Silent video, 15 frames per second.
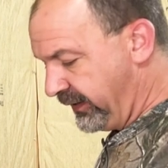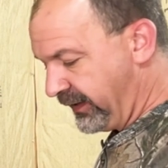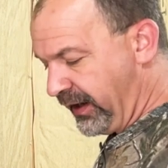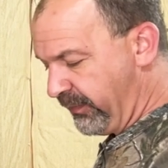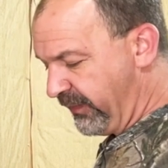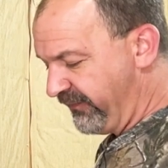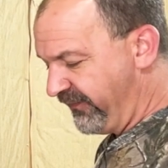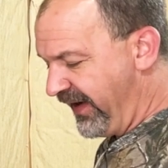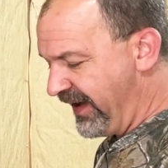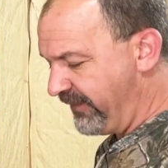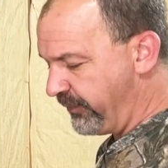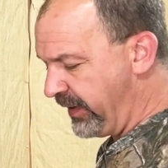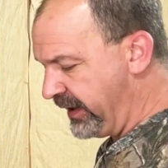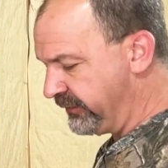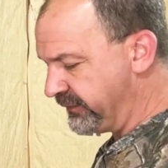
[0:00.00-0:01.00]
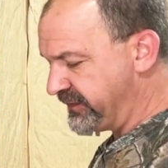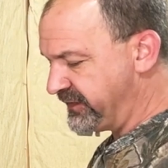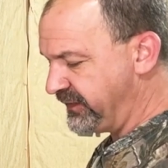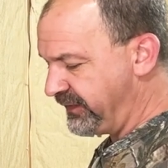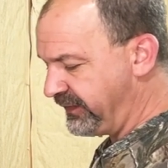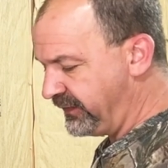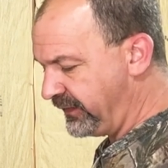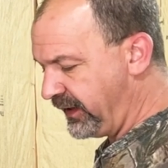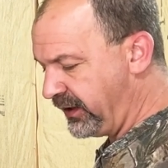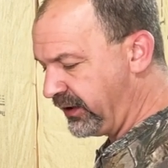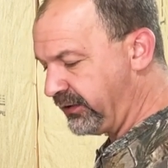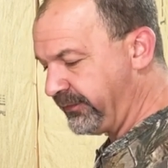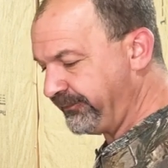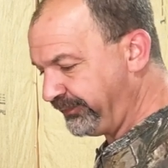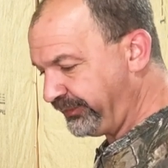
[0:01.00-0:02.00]
Got my 5 pounds sitting in
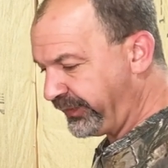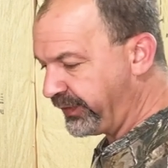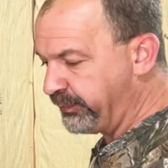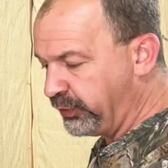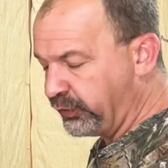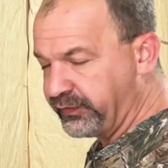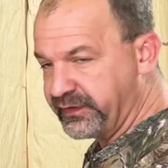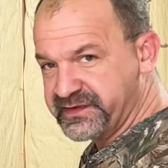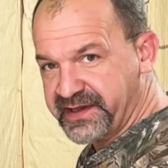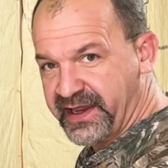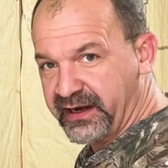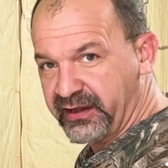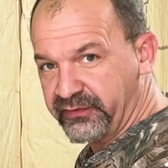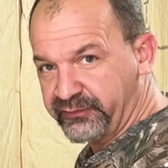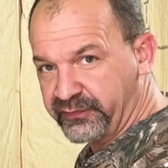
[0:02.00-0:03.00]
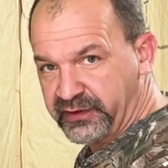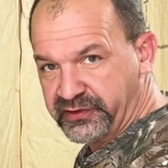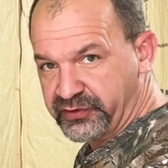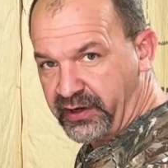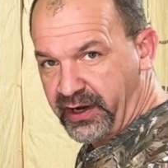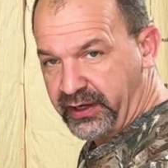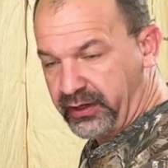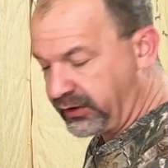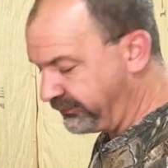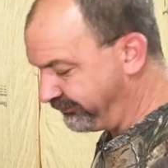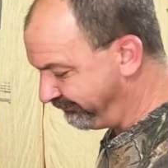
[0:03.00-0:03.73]
there. Pull this out of the refrigerator.